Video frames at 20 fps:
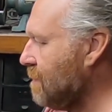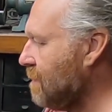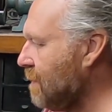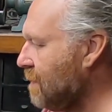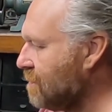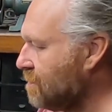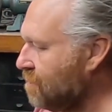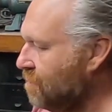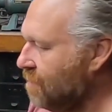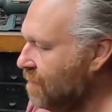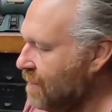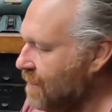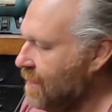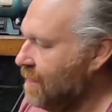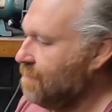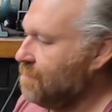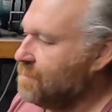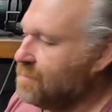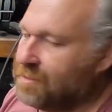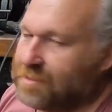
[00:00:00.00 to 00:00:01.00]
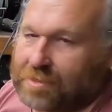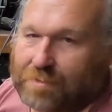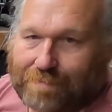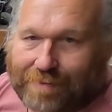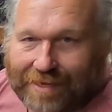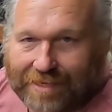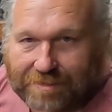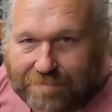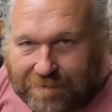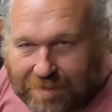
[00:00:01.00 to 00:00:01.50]
let's cut it out, because the
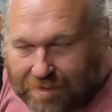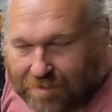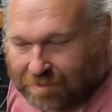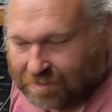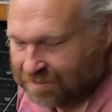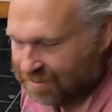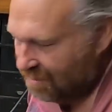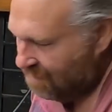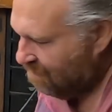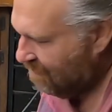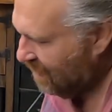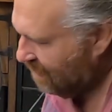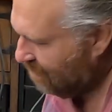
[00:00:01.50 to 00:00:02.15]
plasma cutter don't